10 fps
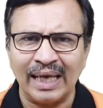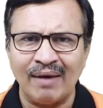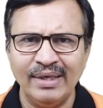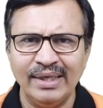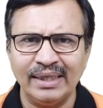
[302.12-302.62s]

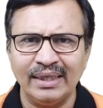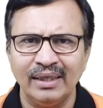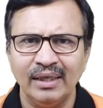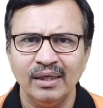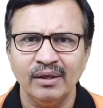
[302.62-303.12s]
cavity
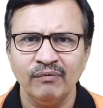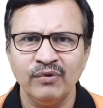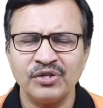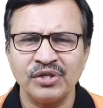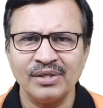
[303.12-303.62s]

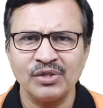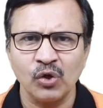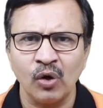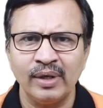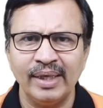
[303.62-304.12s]
which has
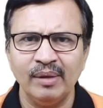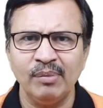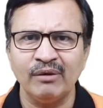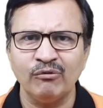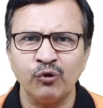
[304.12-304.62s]
already
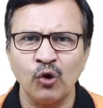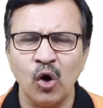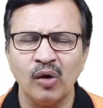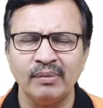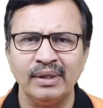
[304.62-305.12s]
been
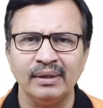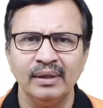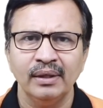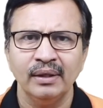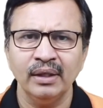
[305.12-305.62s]
formed
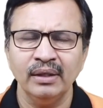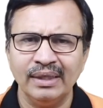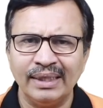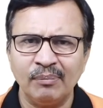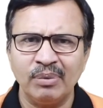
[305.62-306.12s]
in
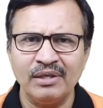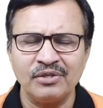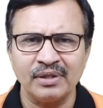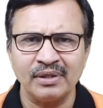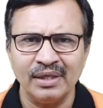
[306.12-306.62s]
the
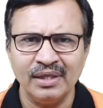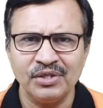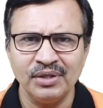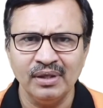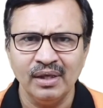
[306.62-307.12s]
depletion
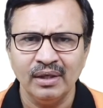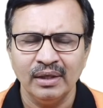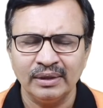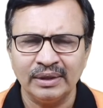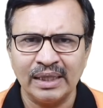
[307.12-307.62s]
region,
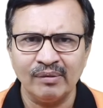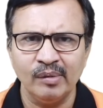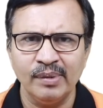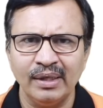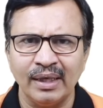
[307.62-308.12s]
there will
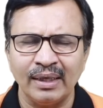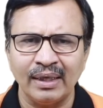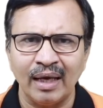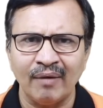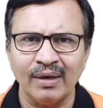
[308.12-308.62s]
be an
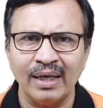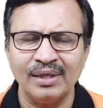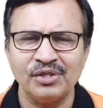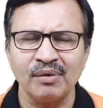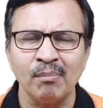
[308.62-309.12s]

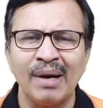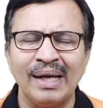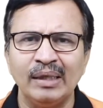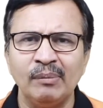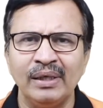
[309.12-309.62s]
avalanche
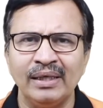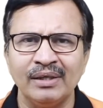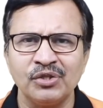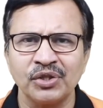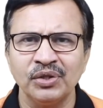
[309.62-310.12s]

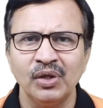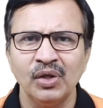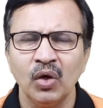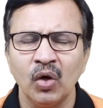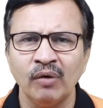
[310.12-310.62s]
multiplication
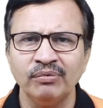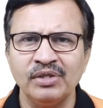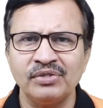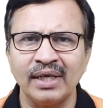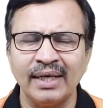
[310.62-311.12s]
of
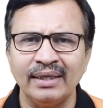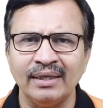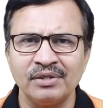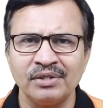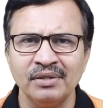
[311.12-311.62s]
these
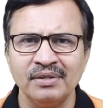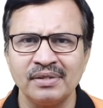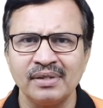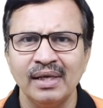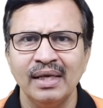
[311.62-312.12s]

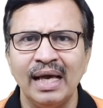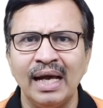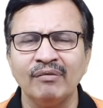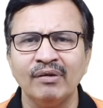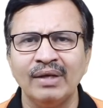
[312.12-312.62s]
radiations
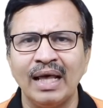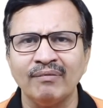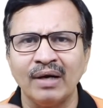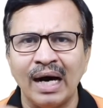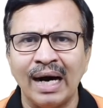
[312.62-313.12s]
and we will have
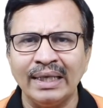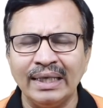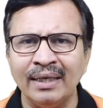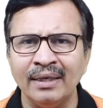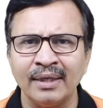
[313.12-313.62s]
a high
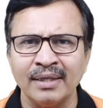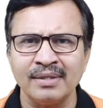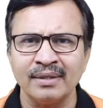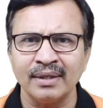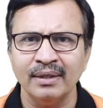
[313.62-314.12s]

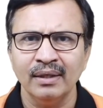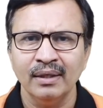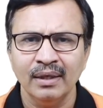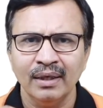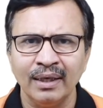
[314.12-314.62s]
intensity
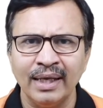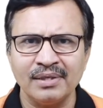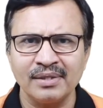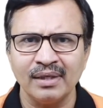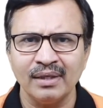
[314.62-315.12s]

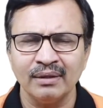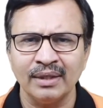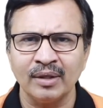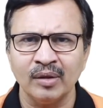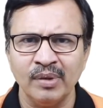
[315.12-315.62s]
laser that
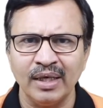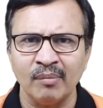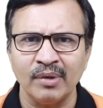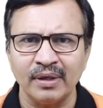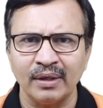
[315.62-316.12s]
will be
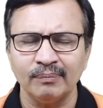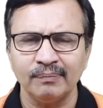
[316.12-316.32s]
emitted